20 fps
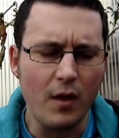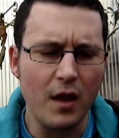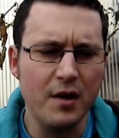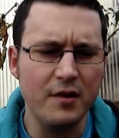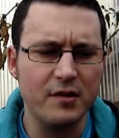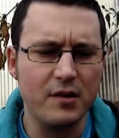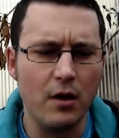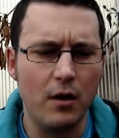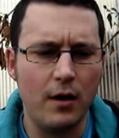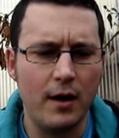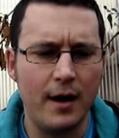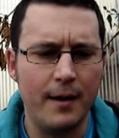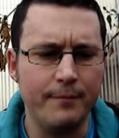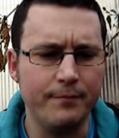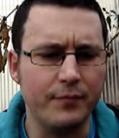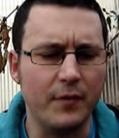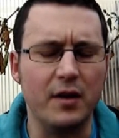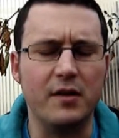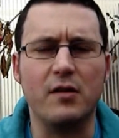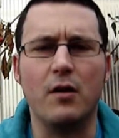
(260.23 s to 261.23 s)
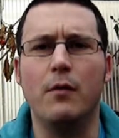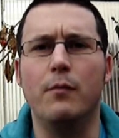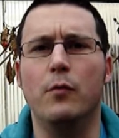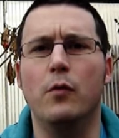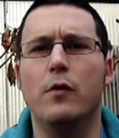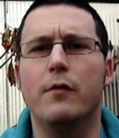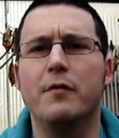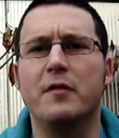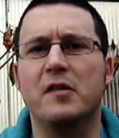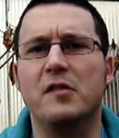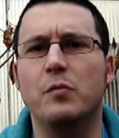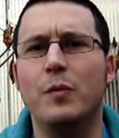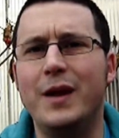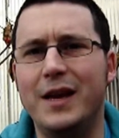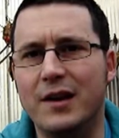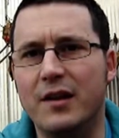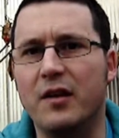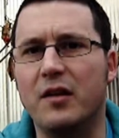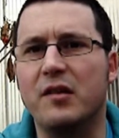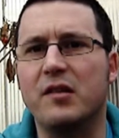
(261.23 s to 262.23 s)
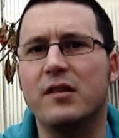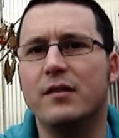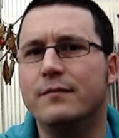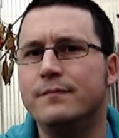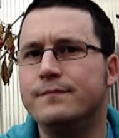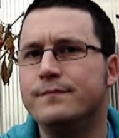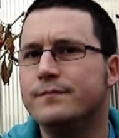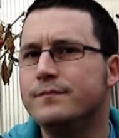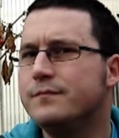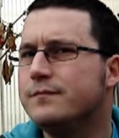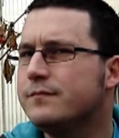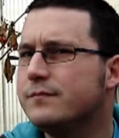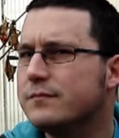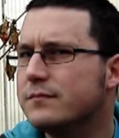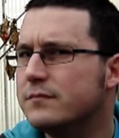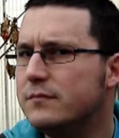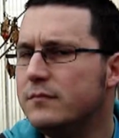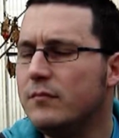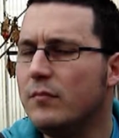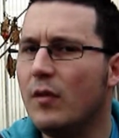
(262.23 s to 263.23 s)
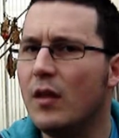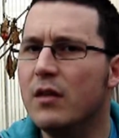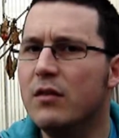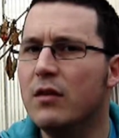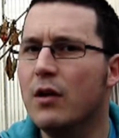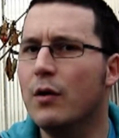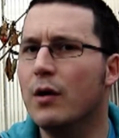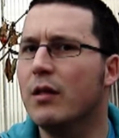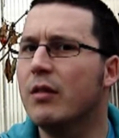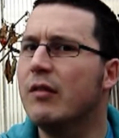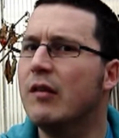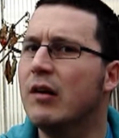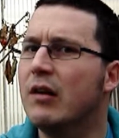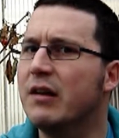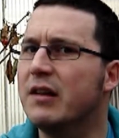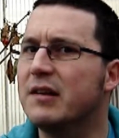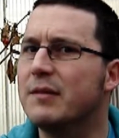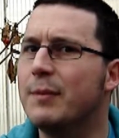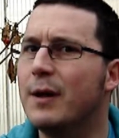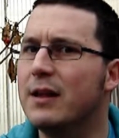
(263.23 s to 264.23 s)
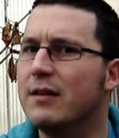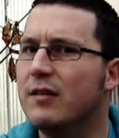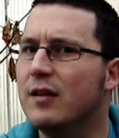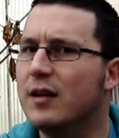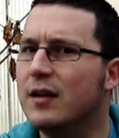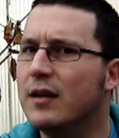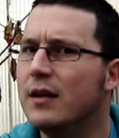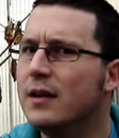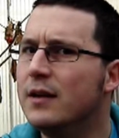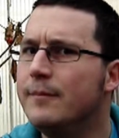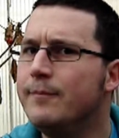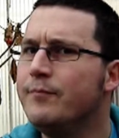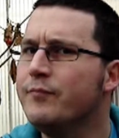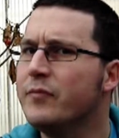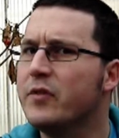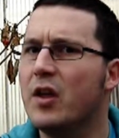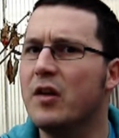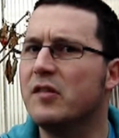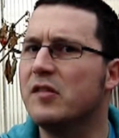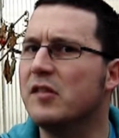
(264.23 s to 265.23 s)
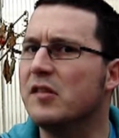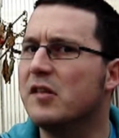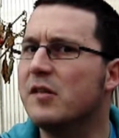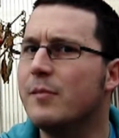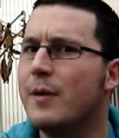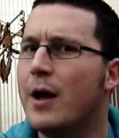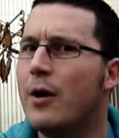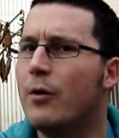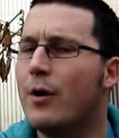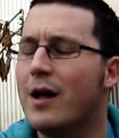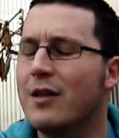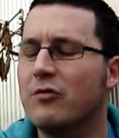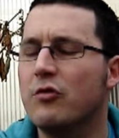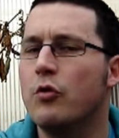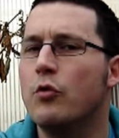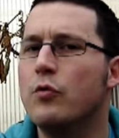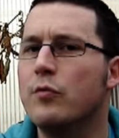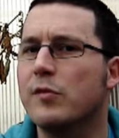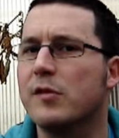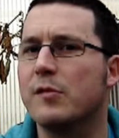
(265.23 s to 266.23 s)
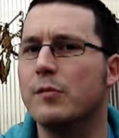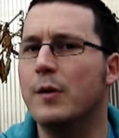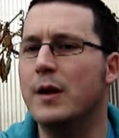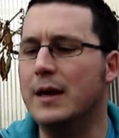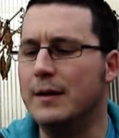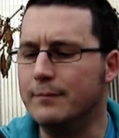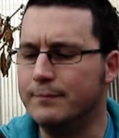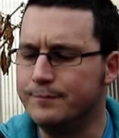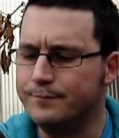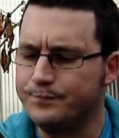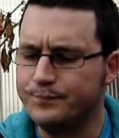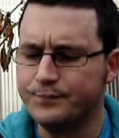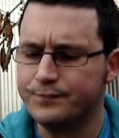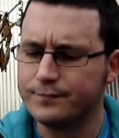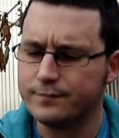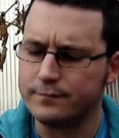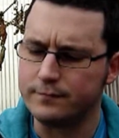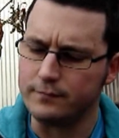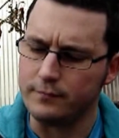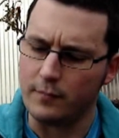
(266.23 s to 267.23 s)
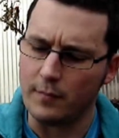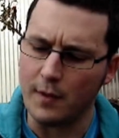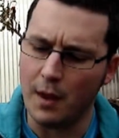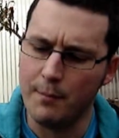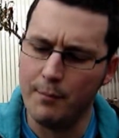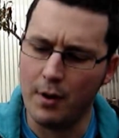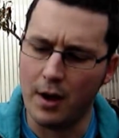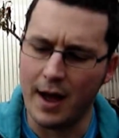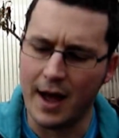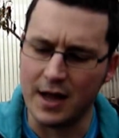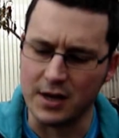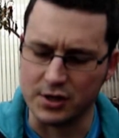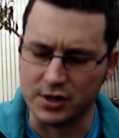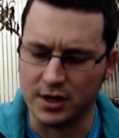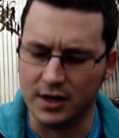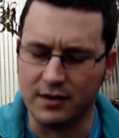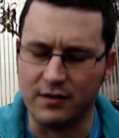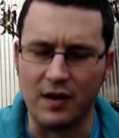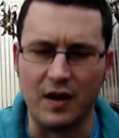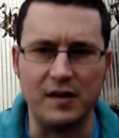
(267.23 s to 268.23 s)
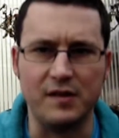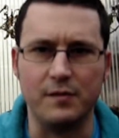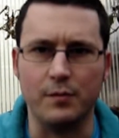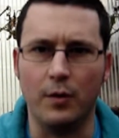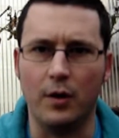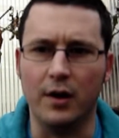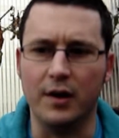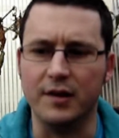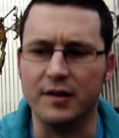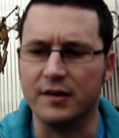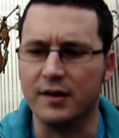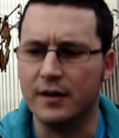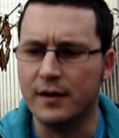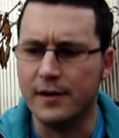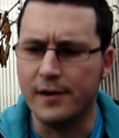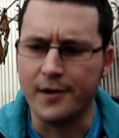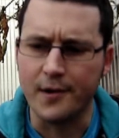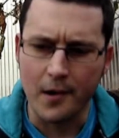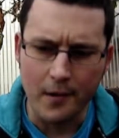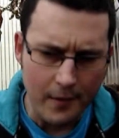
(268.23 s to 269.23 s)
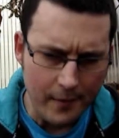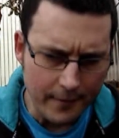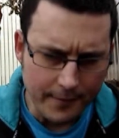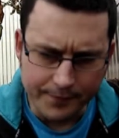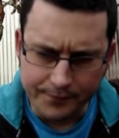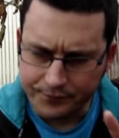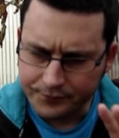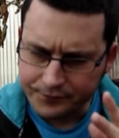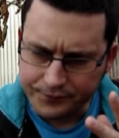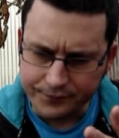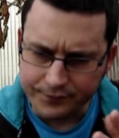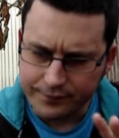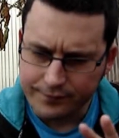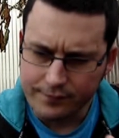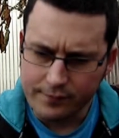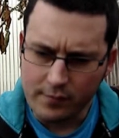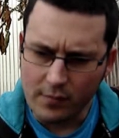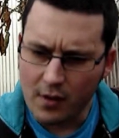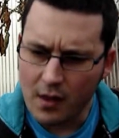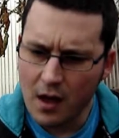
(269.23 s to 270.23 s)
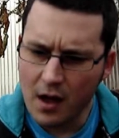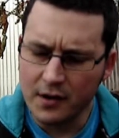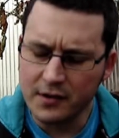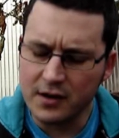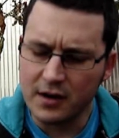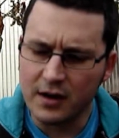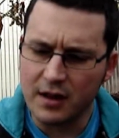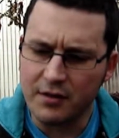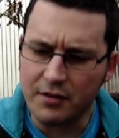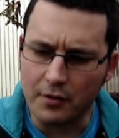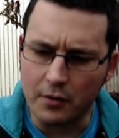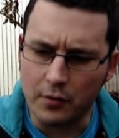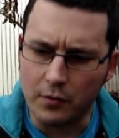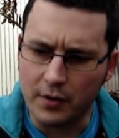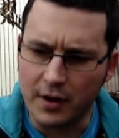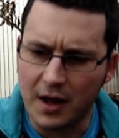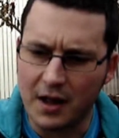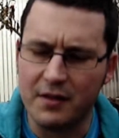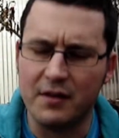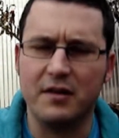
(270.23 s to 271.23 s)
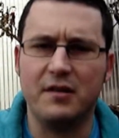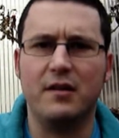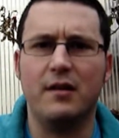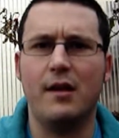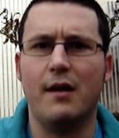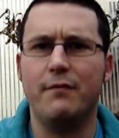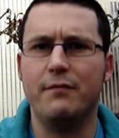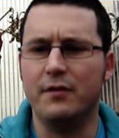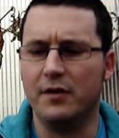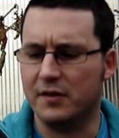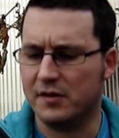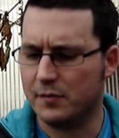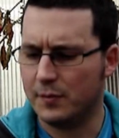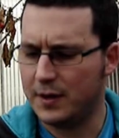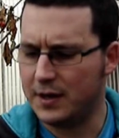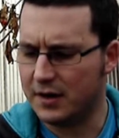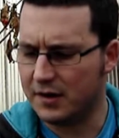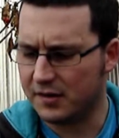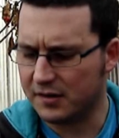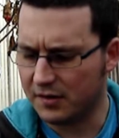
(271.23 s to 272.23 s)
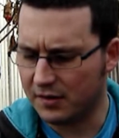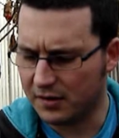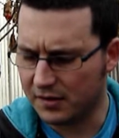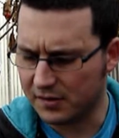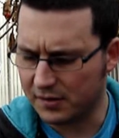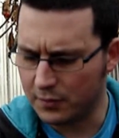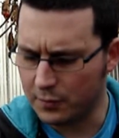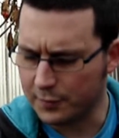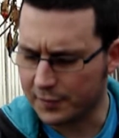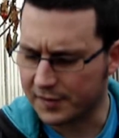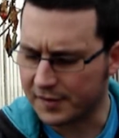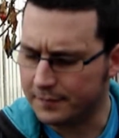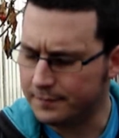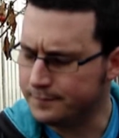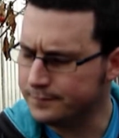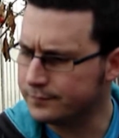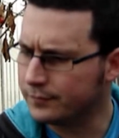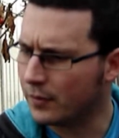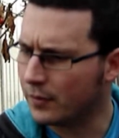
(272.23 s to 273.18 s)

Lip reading: It's got more of a sweetness to it than I expected. Doesn't smell at all sweet, but actually taste wise, underneath it all, yeah, there's definite sweetness to the sauce.